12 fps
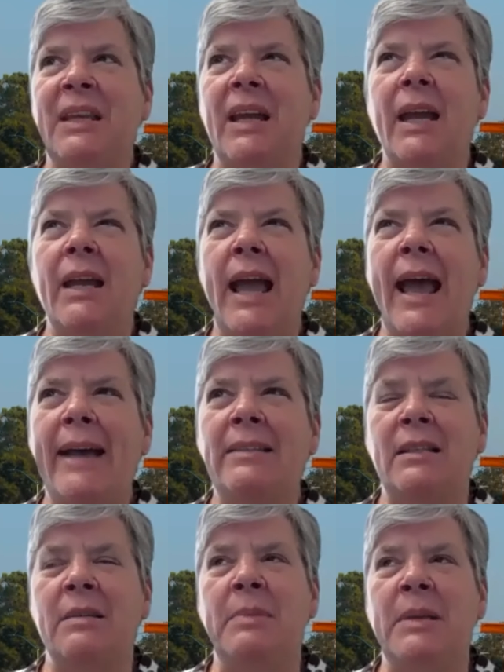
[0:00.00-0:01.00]
it
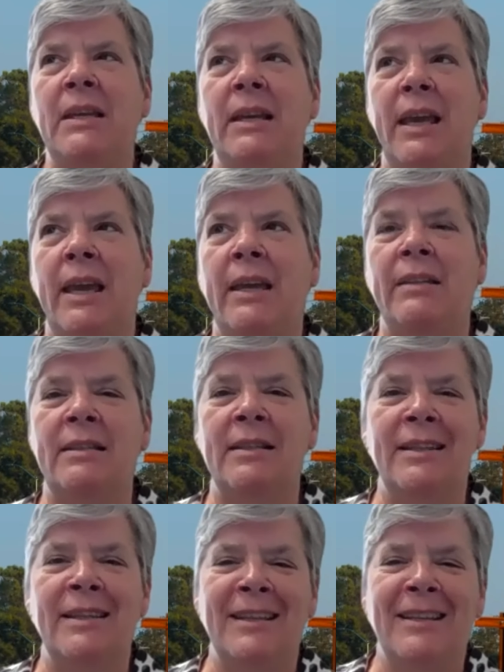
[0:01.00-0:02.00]
has to be the case
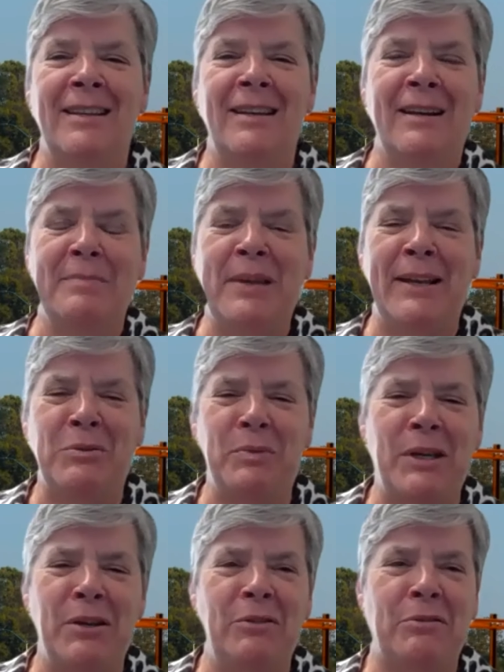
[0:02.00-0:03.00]
um, that as
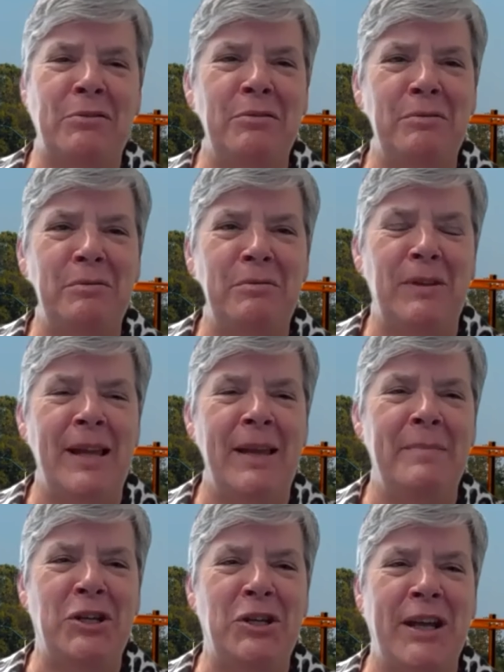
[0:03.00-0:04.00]
we go through
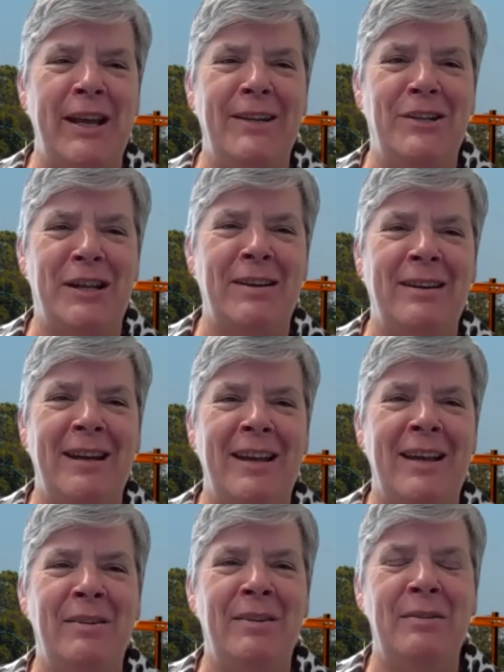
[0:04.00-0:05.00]
climate change and
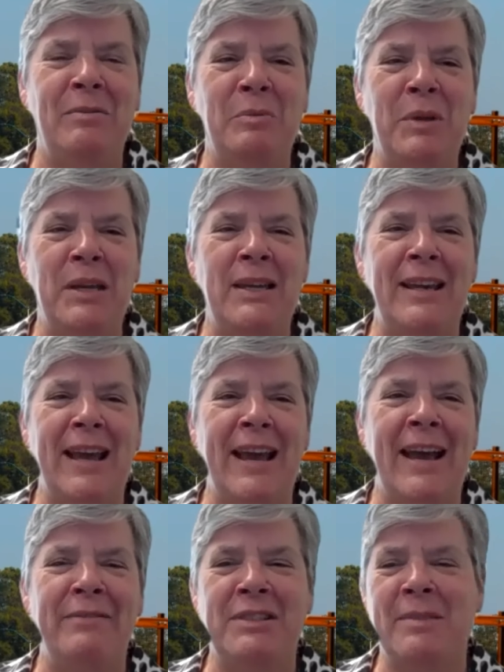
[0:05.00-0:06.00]
and we
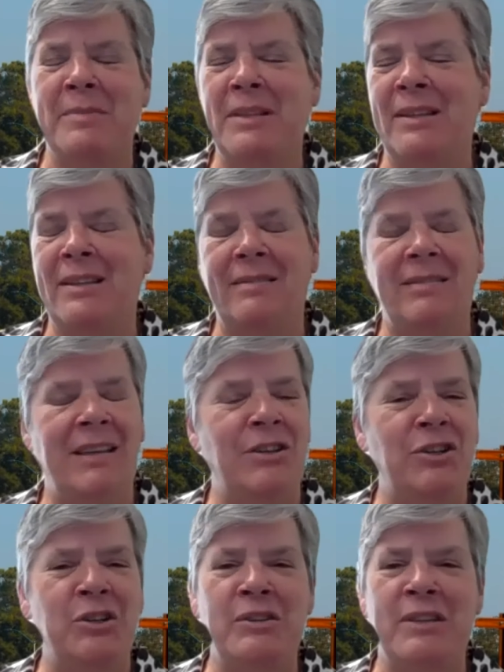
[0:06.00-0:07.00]
have some of the
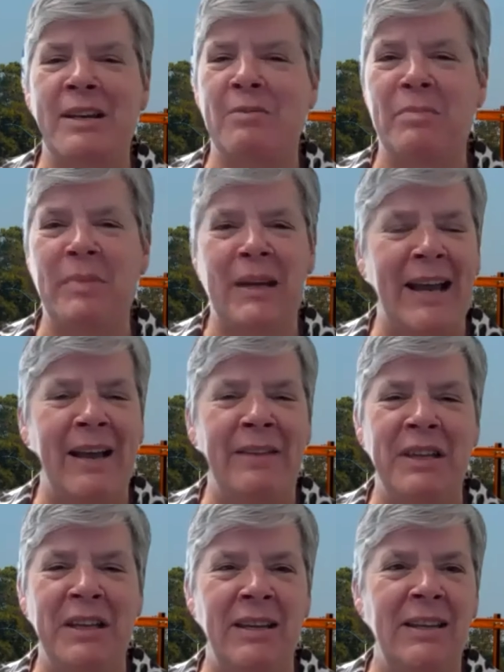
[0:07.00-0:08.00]
issues that we've been
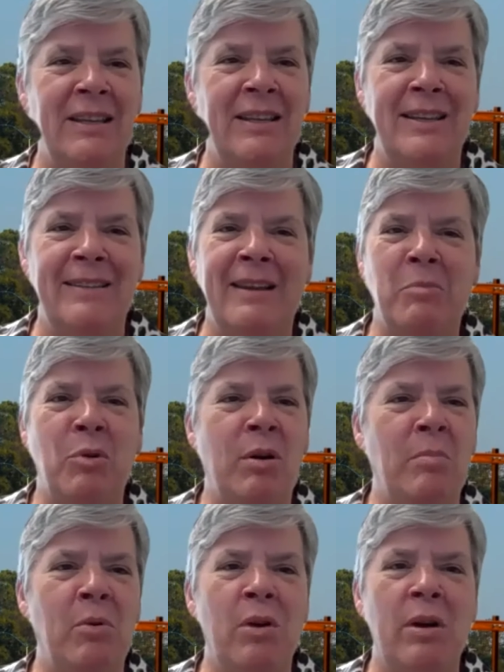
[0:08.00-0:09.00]
having, that more
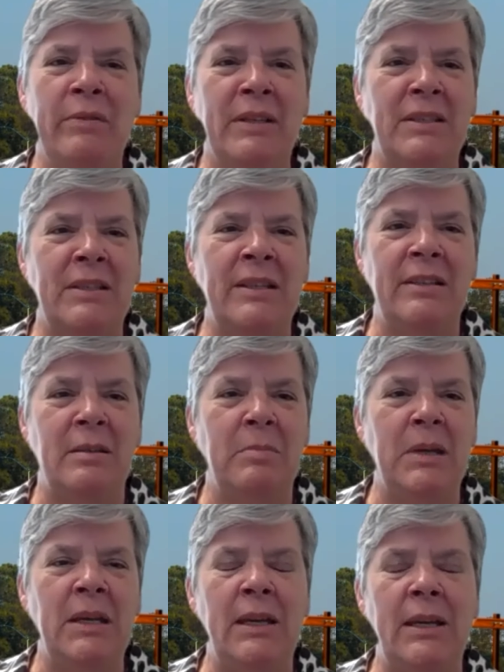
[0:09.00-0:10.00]
and more of us need to
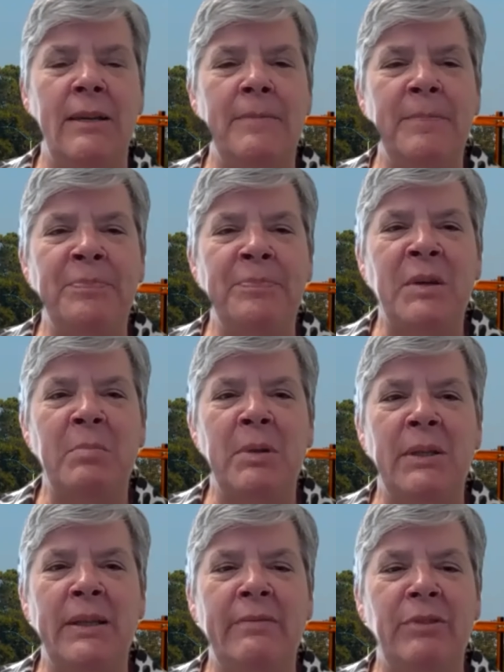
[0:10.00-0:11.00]
be
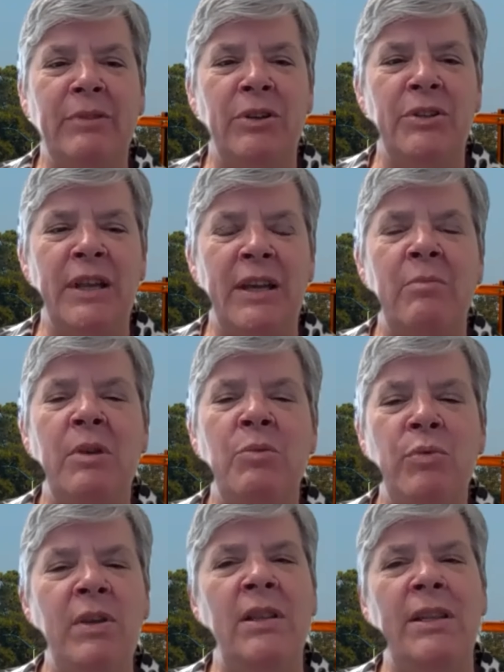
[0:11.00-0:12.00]
believers, and we
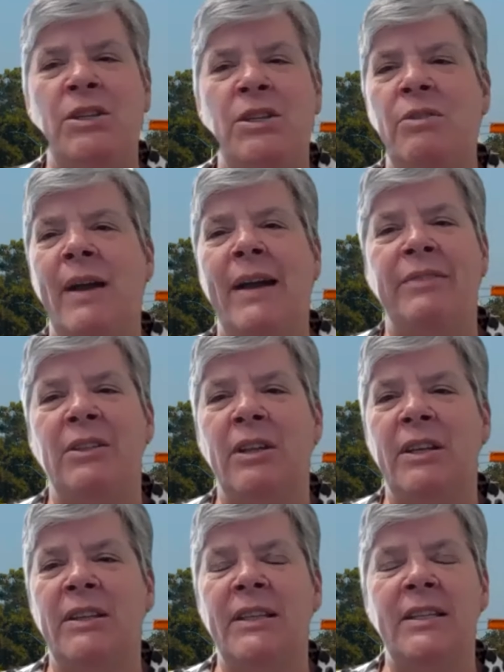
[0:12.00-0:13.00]
really do have to
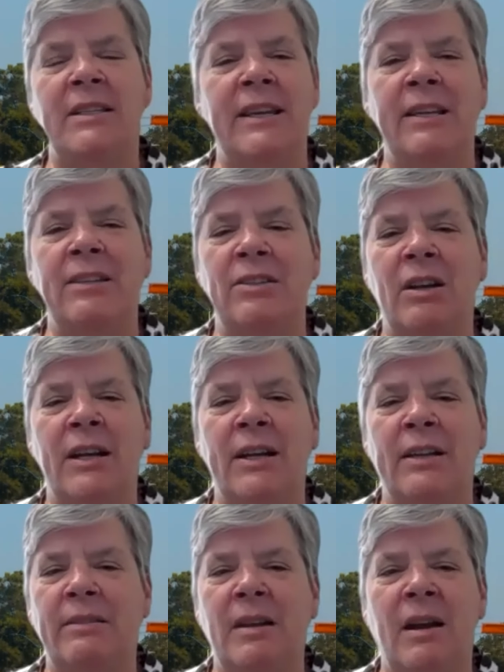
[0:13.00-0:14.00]
look at these things on
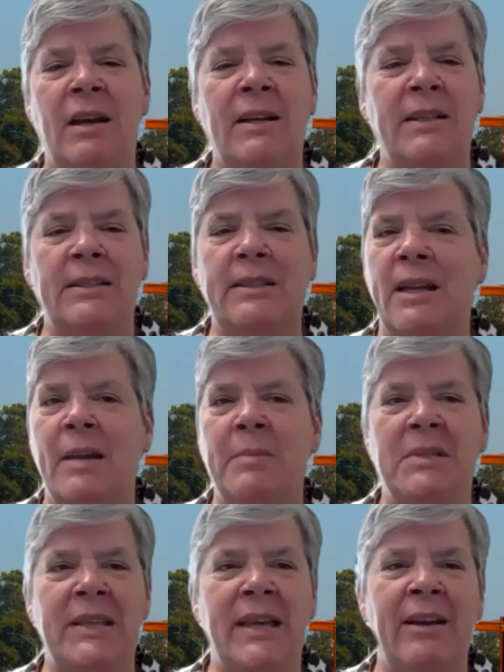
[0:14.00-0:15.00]
a on a
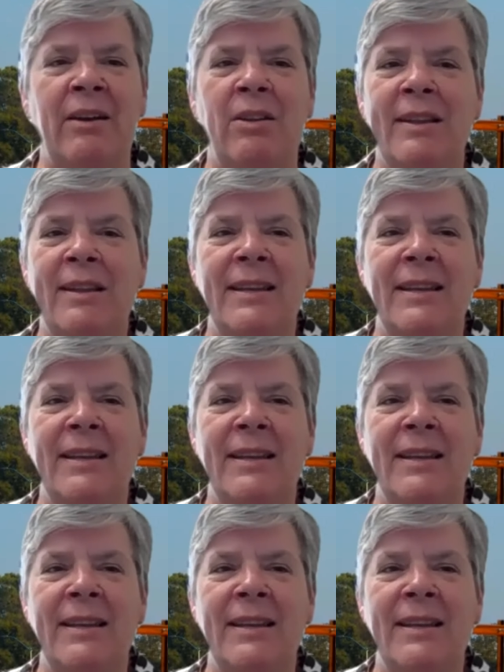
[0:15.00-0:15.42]
time scale.